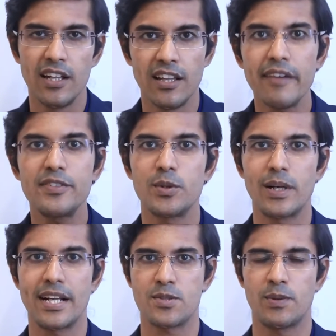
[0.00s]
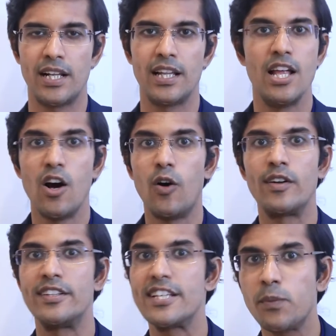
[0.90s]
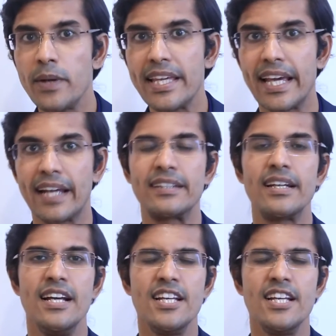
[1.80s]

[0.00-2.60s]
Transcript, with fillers: loved one as well on this weekend.